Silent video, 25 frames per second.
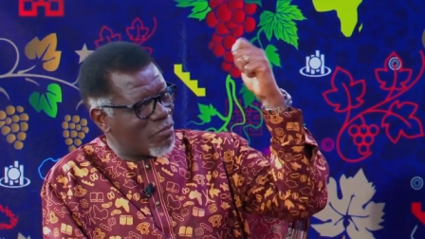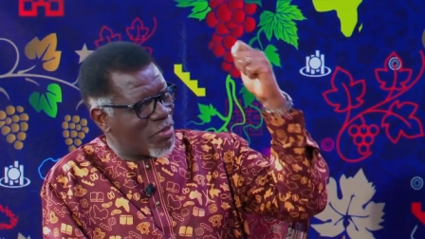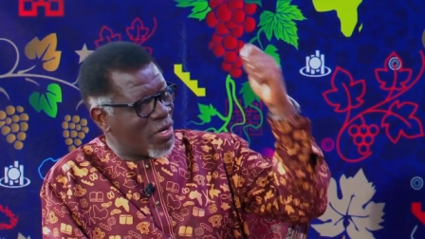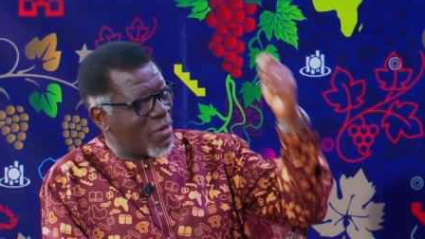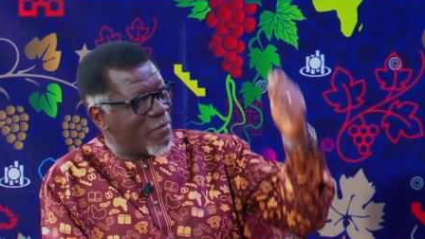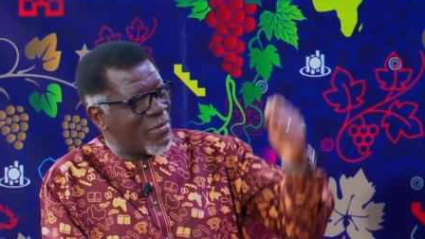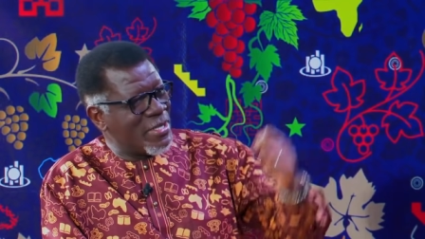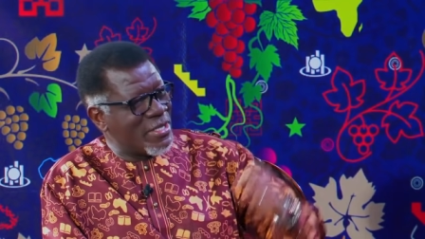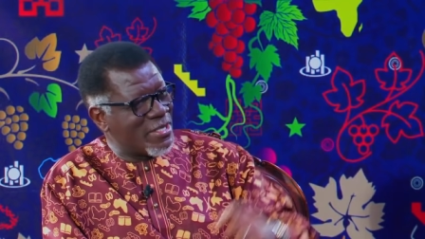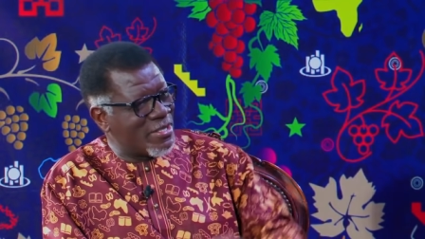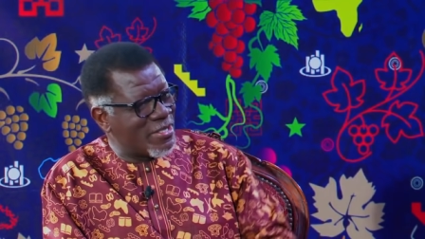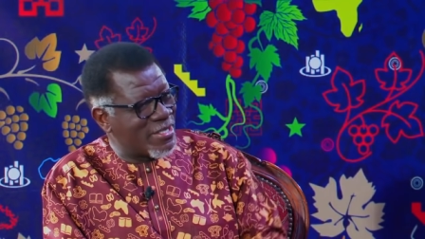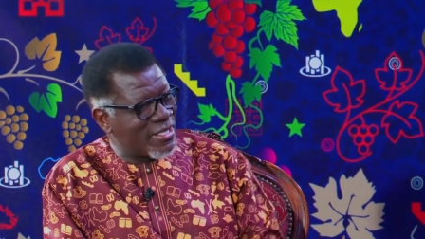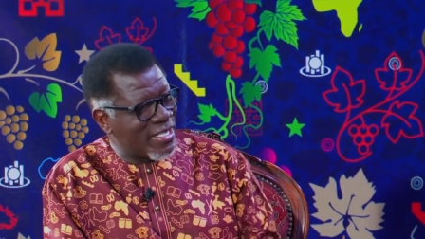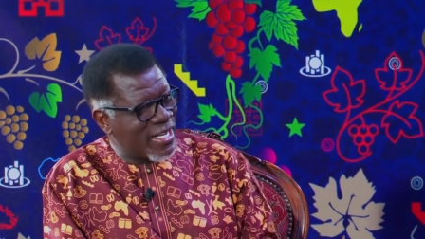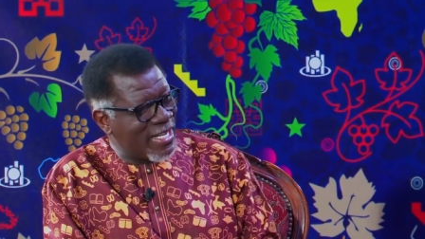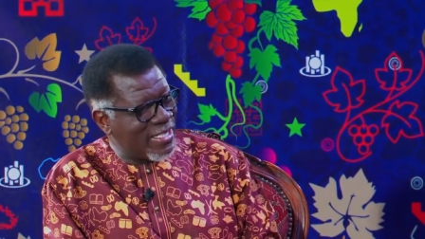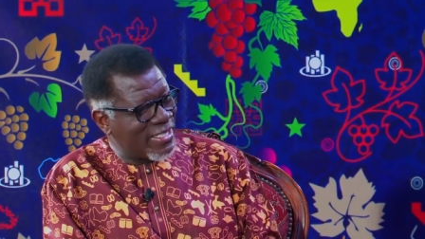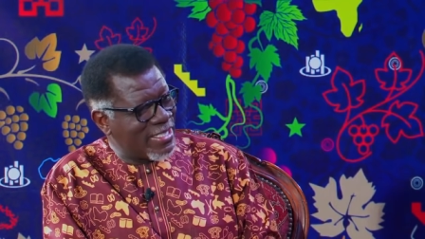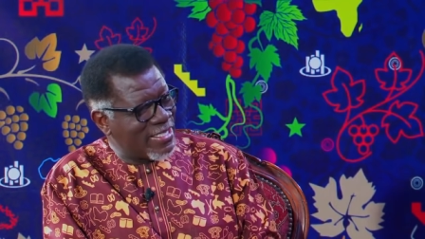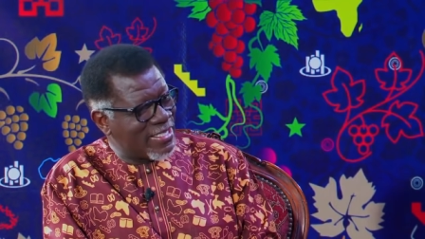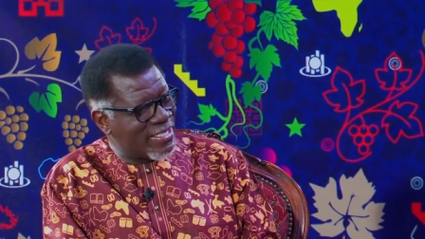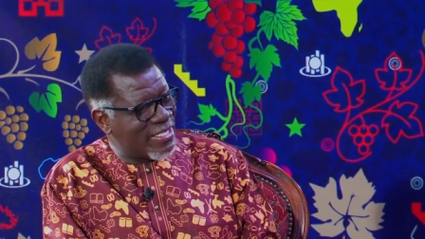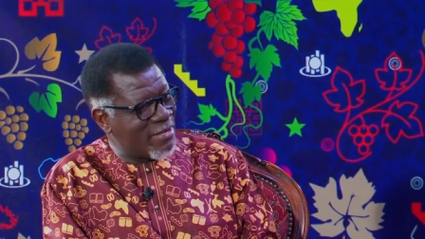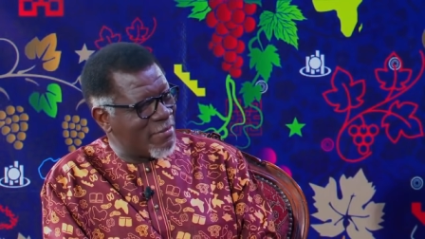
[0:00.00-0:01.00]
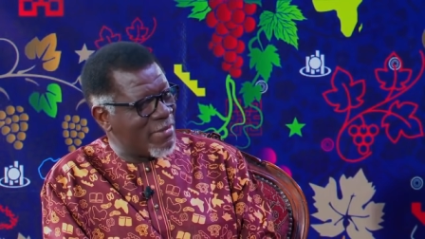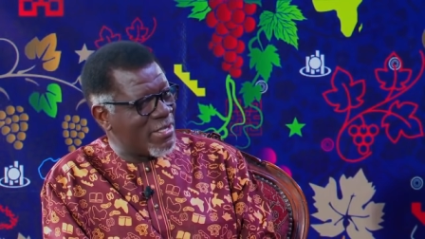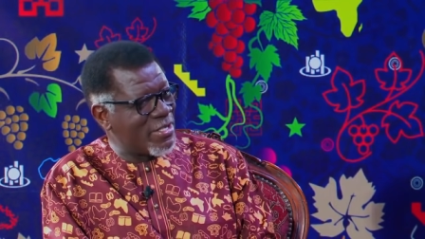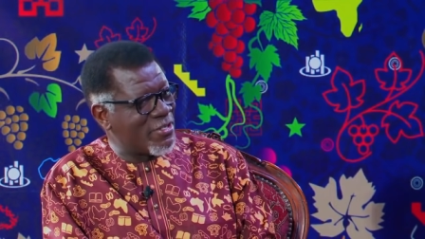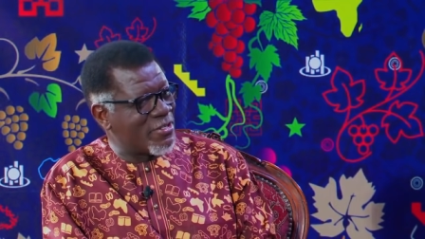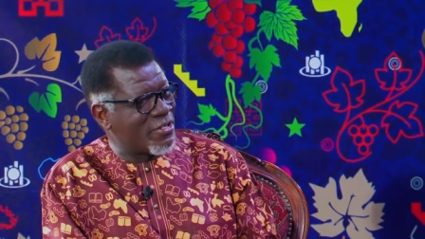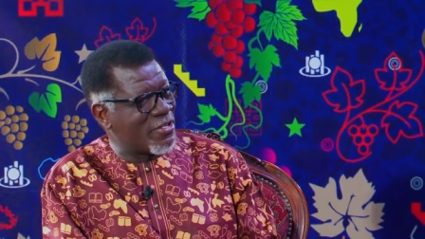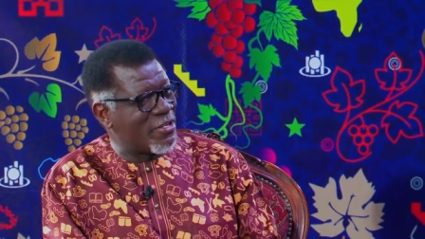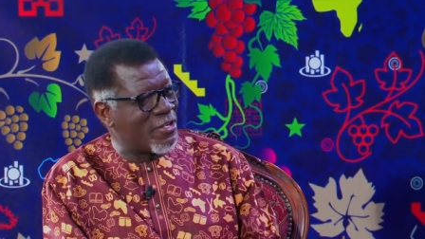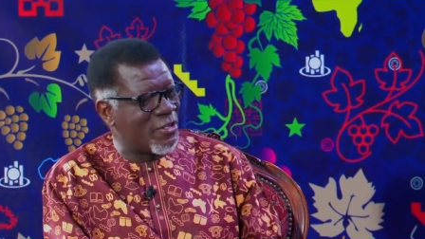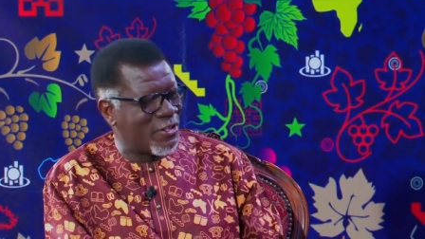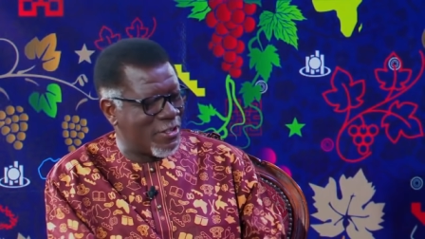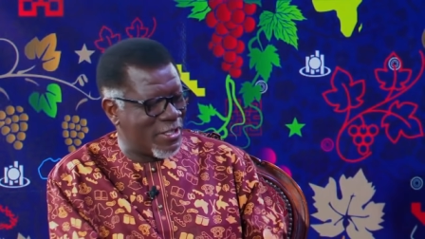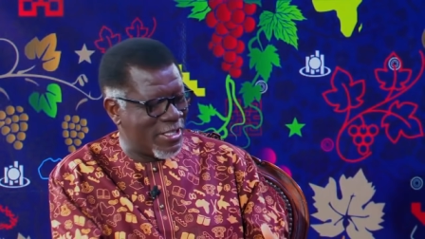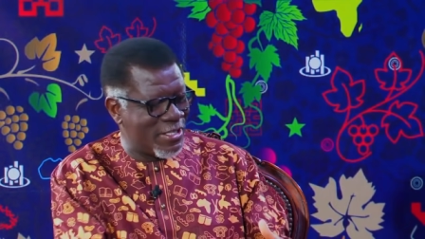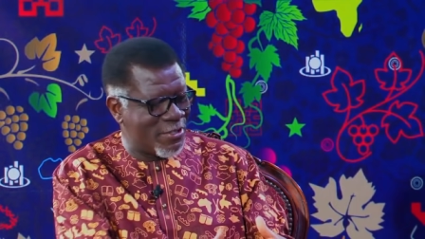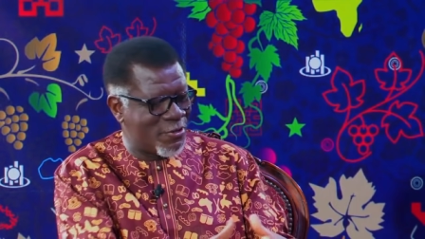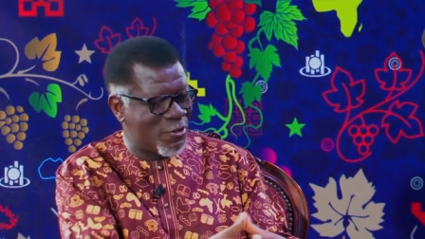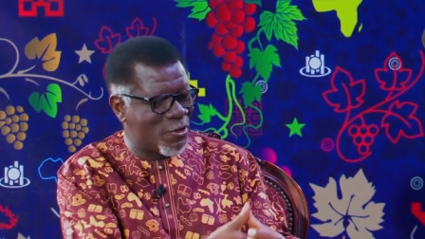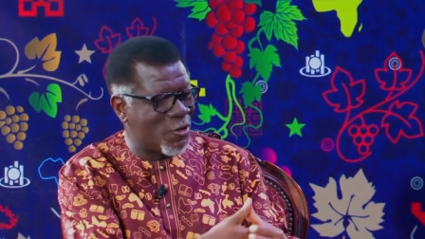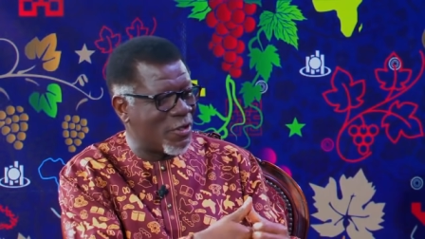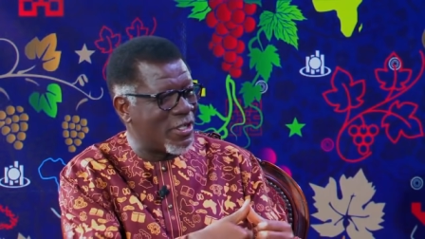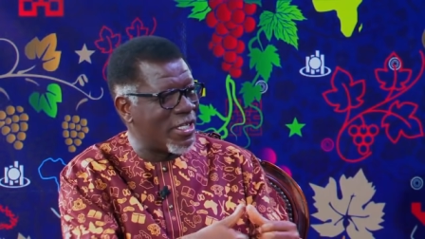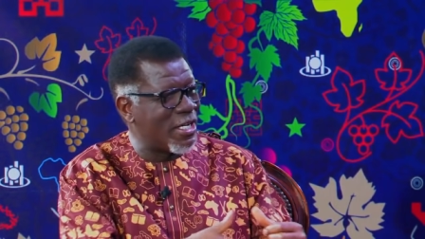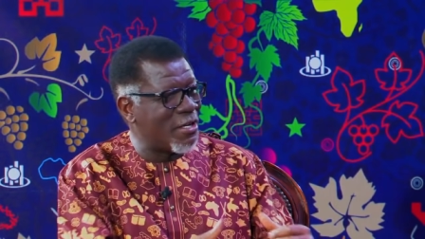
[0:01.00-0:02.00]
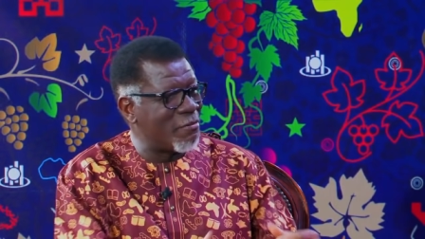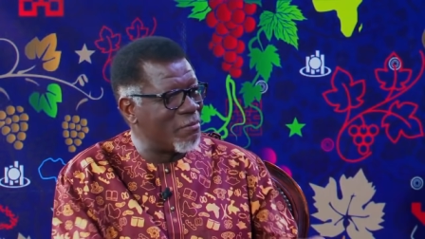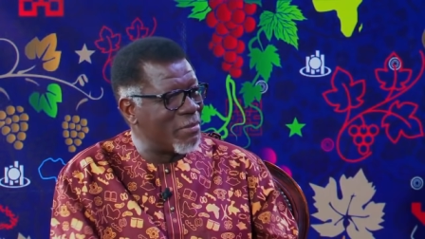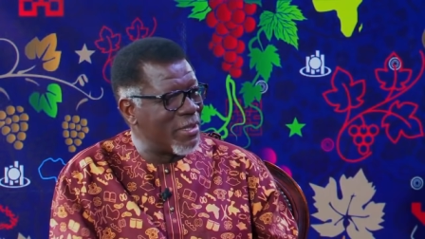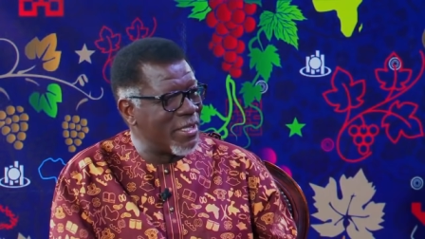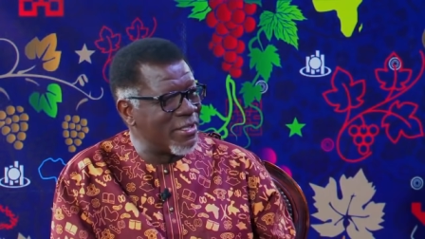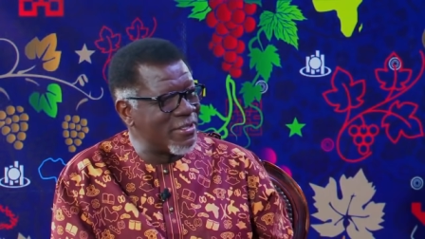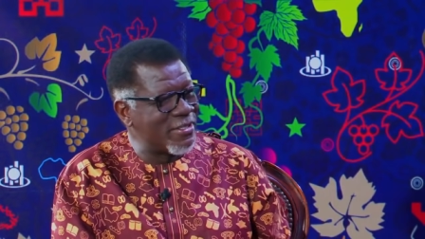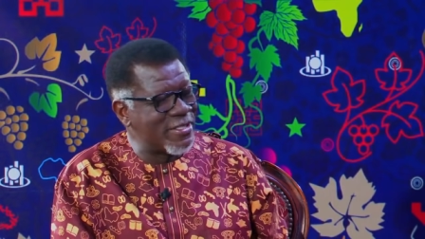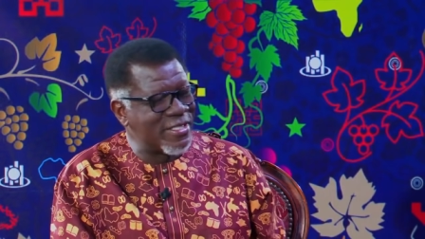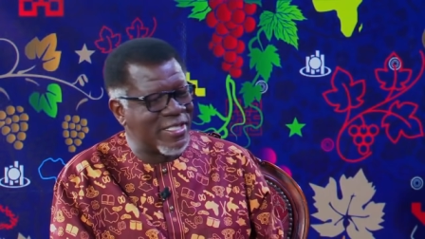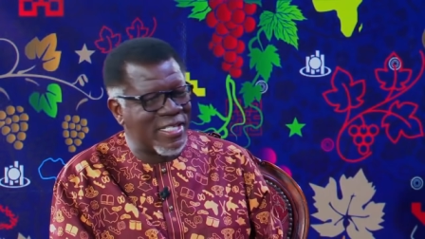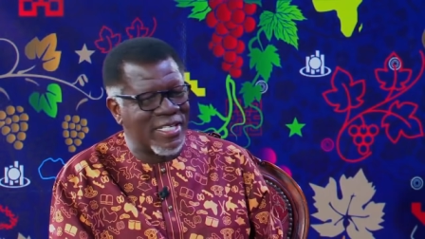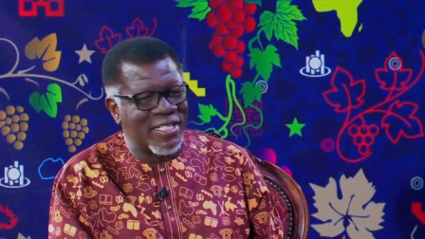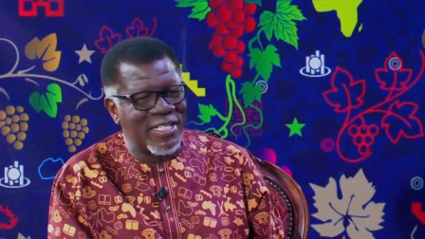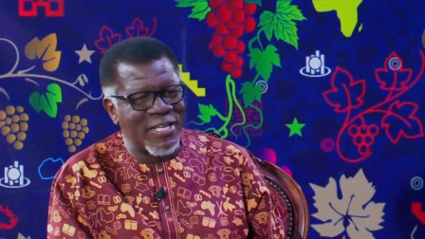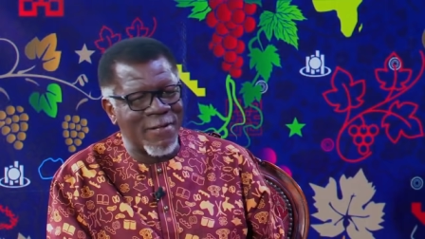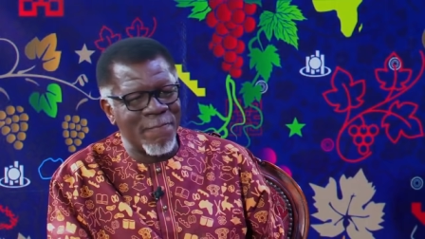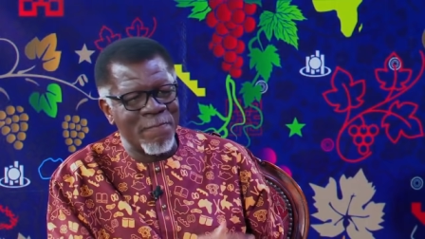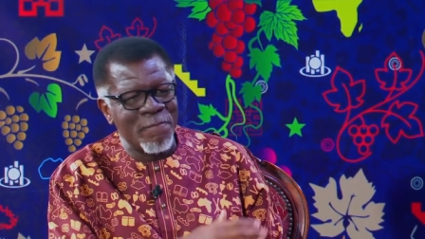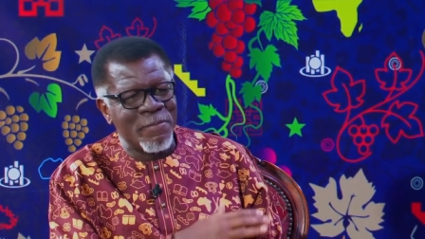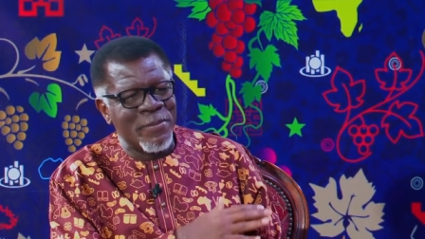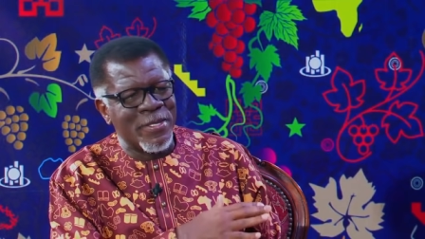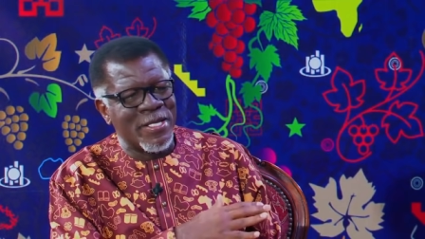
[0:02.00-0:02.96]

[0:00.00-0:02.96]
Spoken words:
promise at the cemetery, or let's join our blood together.